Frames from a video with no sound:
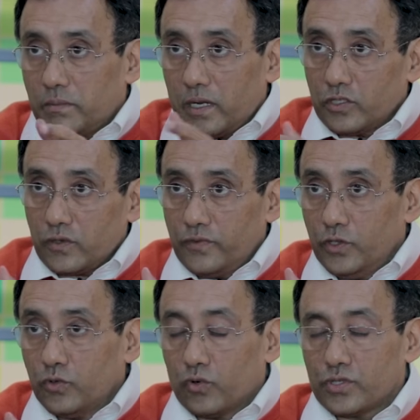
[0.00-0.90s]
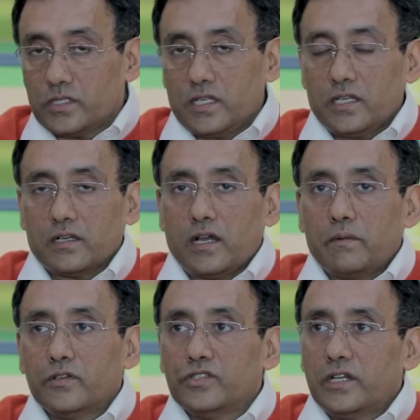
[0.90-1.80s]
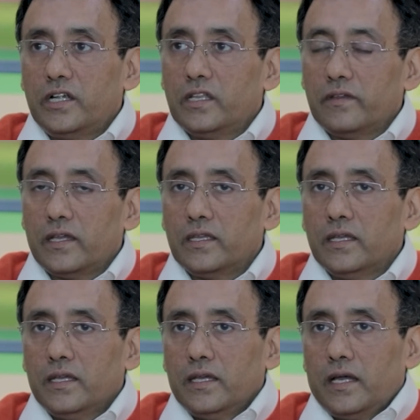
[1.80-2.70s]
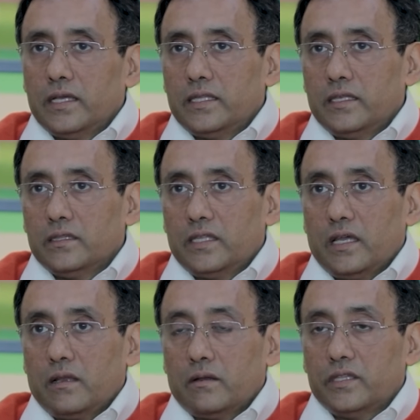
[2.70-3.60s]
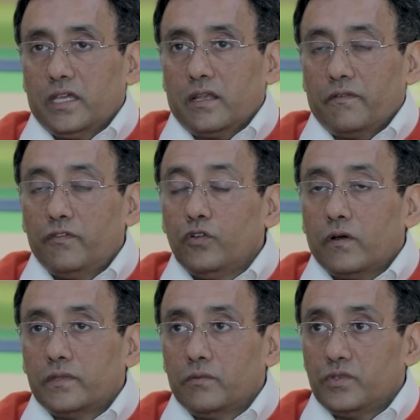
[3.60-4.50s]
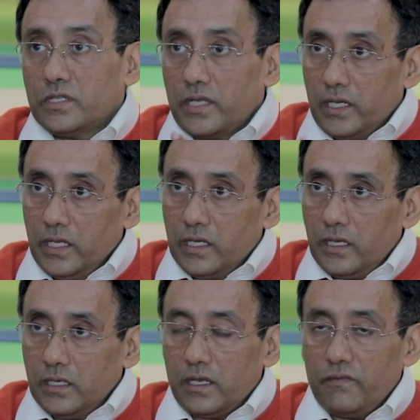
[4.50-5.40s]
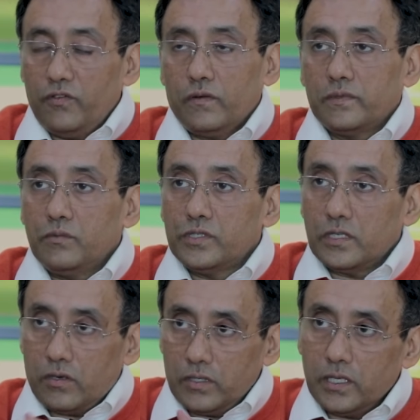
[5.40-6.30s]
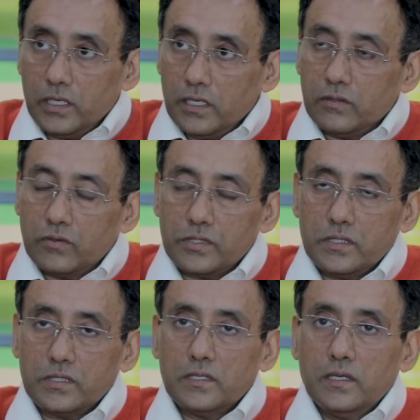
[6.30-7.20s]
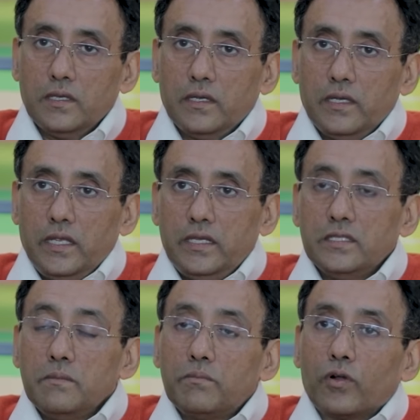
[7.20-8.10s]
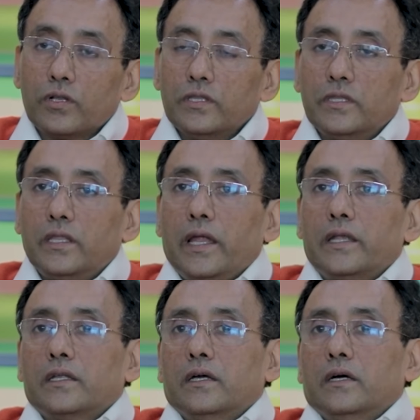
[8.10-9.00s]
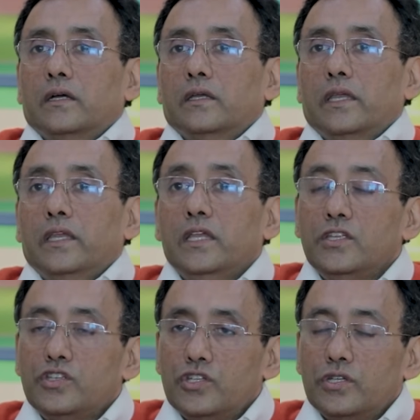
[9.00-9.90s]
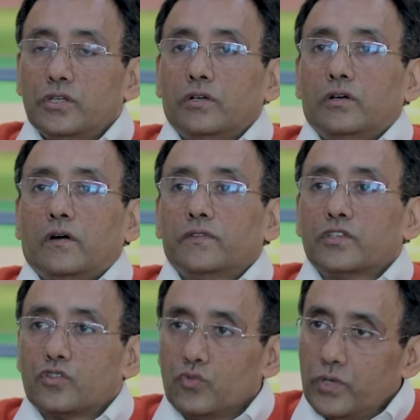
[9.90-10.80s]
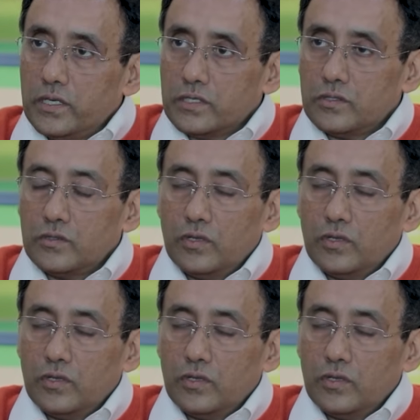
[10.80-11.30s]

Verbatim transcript: has a bunch of new courses that are come on generative AI. I think there are a few of them which are technical, there are a few of them which are non-technical courses. It is important that each of the students